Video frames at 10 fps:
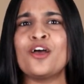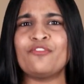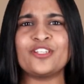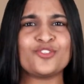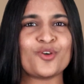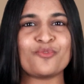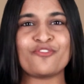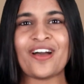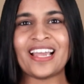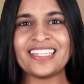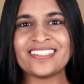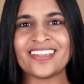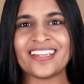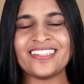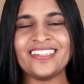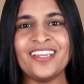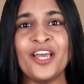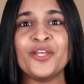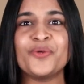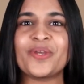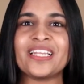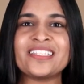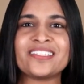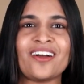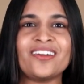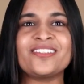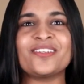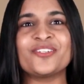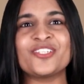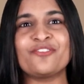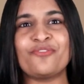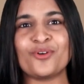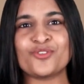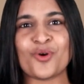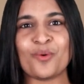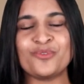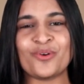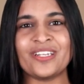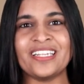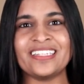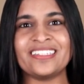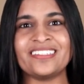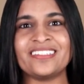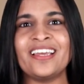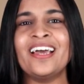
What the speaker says: Once your profile is ready, you can start searching for jobs on LinkedIn.